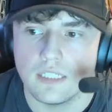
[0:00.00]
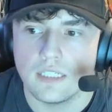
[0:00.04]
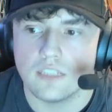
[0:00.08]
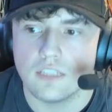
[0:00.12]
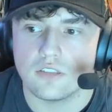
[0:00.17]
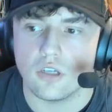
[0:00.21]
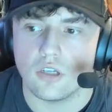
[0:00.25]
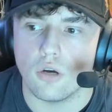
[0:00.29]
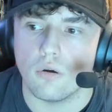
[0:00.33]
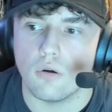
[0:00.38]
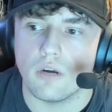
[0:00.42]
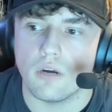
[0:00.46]

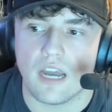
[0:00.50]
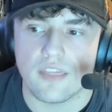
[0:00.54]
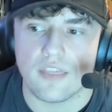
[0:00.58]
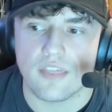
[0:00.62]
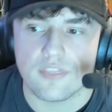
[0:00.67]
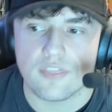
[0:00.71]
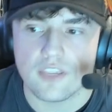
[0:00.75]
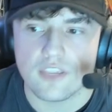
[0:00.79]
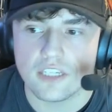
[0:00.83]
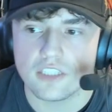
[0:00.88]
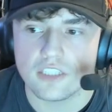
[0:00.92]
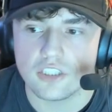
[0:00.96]
So I
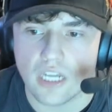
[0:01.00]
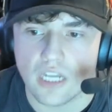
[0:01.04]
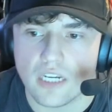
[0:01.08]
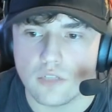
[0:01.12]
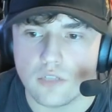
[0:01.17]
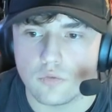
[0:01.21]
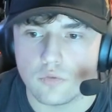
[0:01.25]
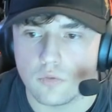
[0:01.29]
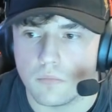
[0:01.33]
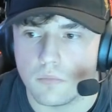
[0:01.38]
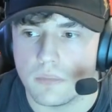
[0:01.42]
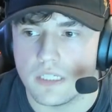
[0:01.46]
think
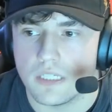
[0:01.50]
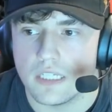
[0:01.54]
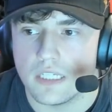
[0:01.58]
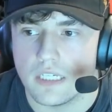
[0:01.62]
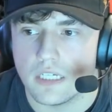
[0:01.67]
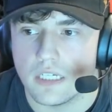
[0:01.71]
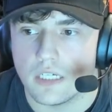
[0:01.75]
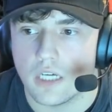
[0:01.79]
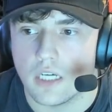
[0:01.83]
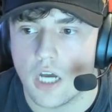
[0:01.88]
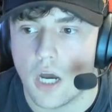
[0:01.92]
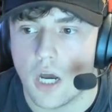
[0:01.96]
change would
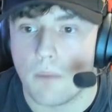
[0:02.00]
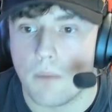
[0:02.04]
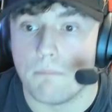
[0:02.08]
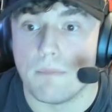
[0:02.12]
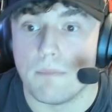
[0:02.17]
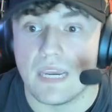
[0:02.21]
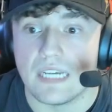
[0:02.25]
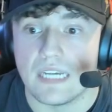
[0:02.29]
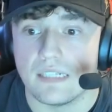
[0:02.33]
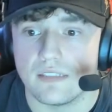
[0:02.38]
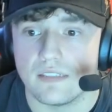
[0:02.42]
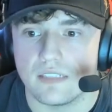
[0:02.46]
be
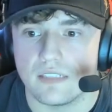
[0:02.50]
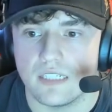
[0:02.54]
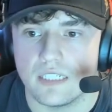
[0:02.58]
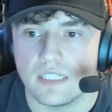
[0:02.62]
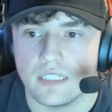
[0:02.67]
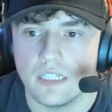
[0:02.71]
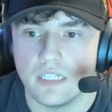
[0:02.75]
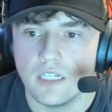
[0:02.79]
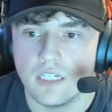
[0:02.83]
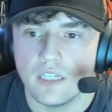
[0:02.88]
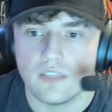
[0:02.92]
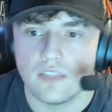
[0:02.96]

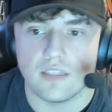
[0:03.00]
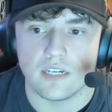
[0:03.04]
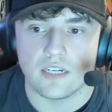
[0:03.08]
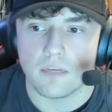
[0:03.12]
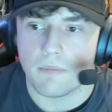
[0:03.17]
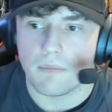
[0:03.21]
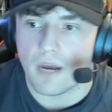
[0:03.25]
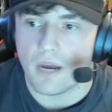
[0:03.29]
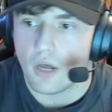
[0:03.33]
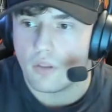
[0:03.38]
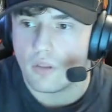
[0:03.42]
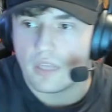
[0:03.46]
amazing. Think
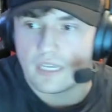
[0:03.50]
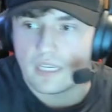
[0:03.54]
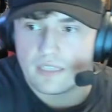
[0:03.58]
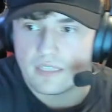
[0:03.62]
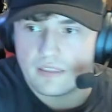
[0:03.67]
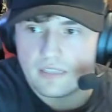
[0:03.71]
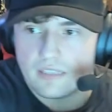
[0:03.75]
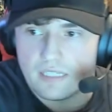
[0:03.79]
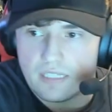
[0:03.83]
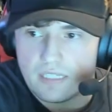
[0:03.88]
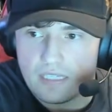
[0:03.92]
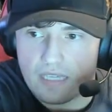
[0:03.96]
about
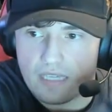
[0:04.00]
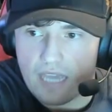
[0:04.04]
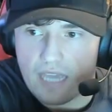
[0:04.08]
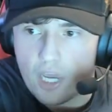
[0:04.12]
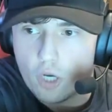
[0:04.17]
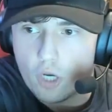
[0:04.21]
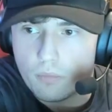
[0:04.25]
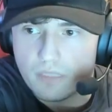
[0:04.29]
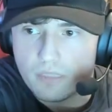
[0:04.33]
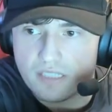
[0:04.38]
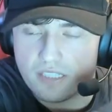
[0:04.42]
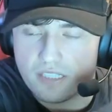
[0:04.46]
like the
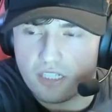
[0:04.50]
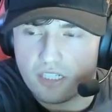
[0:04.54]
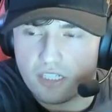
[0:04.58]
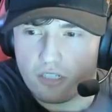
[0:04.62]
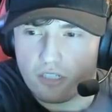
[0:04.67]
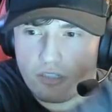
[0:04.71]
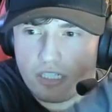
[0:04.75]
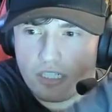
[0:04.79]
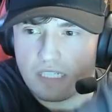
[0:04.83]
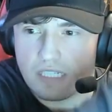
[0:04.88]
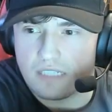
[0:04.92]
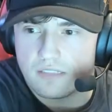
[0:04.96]
Helmet
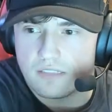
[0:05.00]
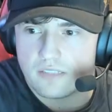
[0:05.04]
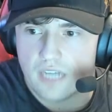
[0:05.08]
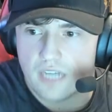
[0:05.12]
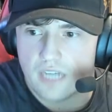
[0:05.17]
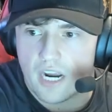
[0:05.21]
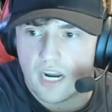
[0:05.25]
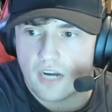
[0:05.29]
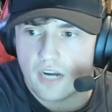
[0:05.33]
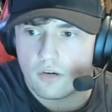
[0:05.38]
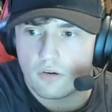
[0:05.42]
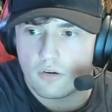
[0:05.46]
series,
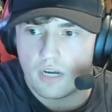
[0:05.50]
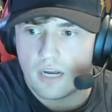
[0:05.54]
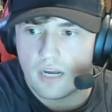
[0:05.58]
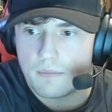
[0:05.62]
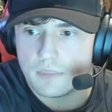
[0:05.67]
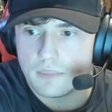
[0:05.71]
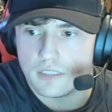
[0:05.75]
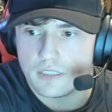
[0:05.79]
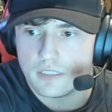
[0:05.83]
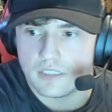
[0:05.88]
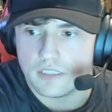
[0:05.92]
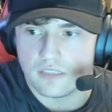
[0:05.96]

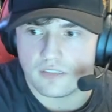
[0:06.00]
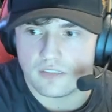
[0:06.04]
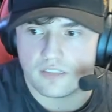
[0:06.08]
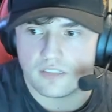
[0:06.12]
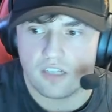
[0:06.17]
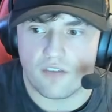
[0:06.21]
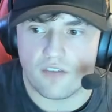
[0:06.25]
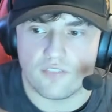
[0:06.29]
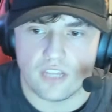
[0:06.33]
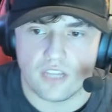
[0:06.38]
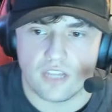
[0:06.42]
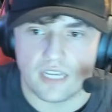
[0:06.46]
dioramas,
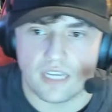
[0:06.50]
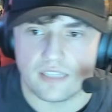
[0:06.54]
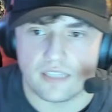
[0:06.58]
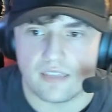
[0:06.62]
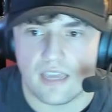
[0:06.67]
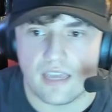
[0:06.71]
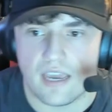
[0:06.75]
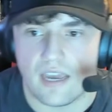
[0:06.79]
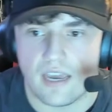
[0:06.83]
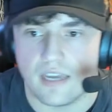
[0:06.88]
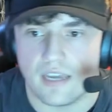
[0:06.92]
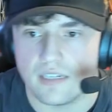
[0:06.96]
stuff like
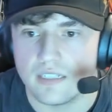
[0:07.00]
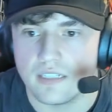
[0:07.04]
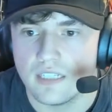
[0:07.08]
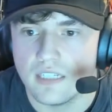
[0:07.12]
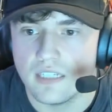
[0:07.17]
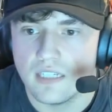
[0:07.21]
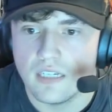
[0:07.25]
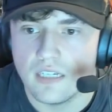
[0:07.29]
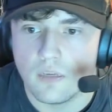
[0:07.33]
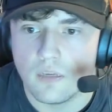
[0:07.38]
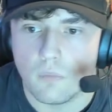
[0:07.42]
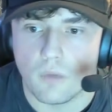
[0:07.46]
that,
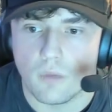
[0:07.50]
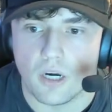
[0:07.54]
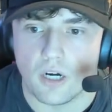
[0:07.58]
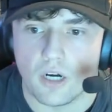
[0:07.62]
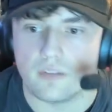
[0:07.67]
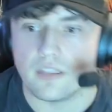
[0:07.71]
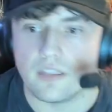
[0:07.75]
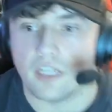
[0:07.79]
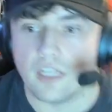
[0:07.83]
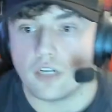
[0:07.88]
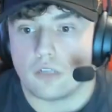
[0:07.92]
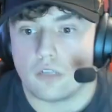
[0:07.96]

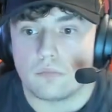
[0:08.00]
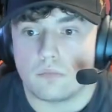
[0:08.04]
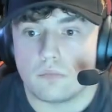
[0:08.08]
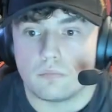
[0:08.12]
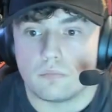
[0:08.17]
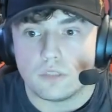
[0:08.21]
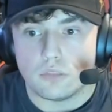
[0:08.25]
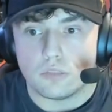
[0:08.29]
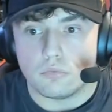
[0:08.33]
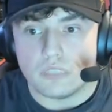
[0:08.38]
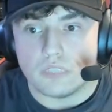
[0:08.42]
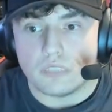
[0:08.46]
where they're
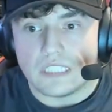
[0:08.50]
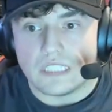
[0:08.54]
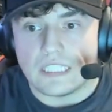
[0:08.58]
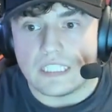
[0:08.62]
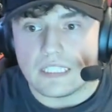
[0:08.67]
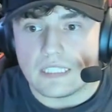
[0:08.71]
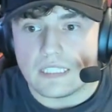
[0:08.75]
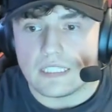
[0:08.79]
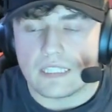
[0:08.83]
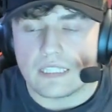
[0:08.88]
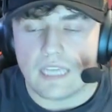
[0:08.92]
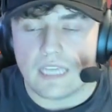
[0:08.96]

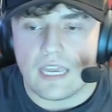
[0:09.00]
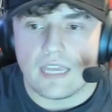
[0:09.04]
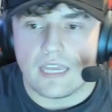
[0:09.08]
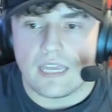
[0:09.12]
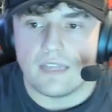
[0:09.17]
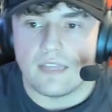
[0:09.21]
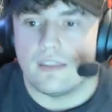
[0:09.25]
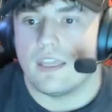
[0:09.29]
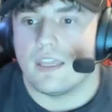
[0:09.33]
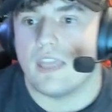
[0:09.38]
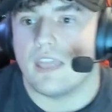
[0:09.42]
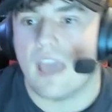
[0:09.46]
unique
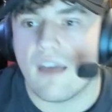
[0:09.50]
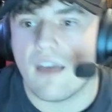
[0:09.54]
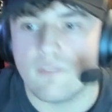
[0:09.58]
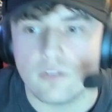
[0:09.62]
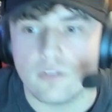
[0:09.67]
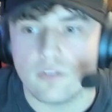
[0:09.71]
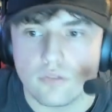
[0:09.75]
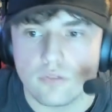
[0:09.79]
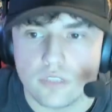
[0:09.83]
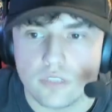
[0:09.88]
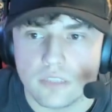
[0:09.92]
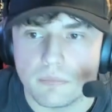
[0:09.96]
and they
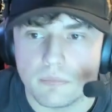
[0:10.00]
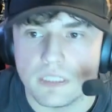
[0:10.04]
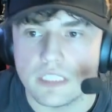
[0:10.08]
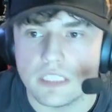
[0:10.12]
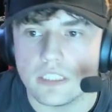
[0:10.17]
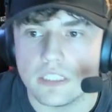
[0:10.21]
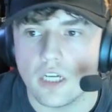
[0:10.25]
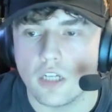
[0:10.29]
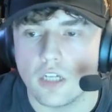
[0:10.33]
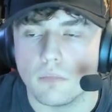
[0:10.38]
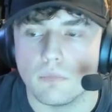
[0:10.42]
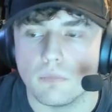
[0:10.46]
haven't really been
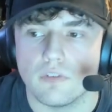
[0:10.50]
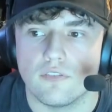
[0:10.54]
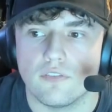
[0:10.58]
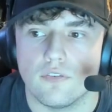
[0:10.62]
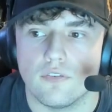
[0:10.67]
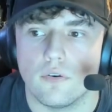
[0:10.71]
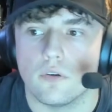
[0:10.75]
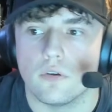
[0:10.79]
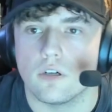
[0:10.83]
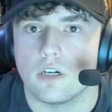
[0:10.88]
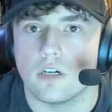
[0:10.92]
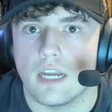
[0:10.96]
done
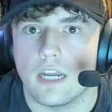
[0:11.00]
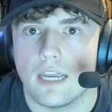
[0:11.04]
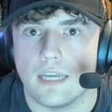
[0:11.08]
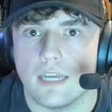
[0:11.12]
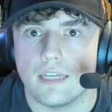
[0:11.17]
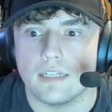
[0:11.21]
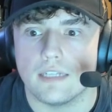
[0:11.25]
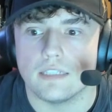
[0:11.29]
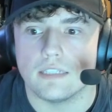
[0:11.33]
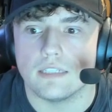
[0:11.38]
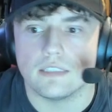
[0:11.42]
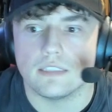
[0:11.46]
before,
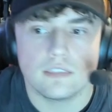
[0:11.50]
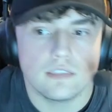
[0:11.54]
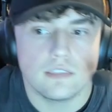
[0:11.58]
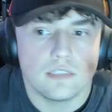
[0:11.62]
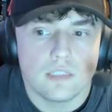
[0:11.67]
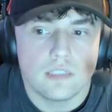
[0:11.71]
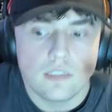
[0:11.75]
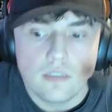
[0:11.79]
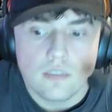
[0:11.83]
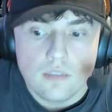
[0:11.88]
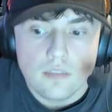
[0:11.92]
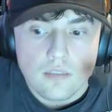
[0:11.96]
and
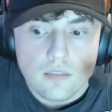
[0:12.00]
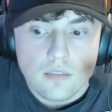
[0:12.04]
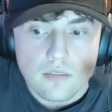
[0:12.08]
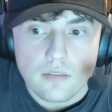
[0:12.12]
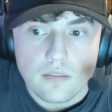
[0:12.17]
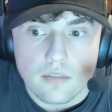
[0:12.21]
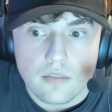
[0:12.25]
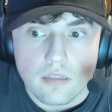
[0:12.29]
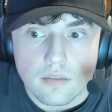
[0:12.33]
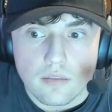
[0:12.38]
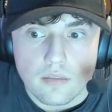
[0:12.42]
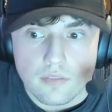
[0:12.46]

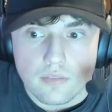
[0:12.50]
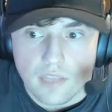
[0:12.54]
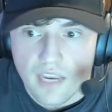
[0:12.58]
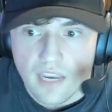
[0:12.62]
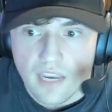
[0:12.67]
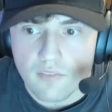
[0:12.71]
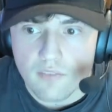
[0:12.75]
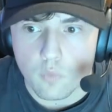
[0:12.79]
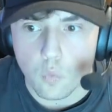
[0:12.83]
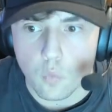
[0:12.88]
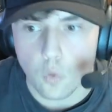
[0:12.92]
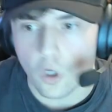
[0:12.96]

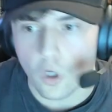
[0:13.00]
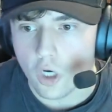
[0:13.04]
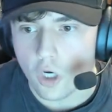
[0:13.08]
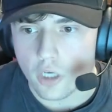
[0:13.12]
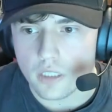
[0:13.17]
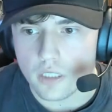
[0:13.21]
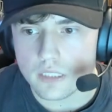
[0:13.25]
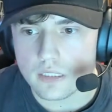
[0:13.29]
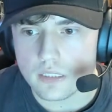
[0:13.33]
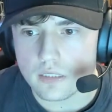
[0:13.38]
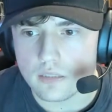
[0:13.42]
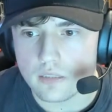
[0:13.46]
they've
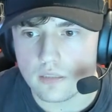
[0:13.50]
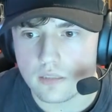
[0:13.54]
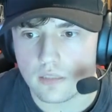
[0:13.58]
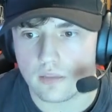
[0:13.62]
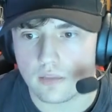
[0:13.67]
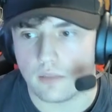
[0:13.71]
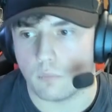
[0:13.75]
worked.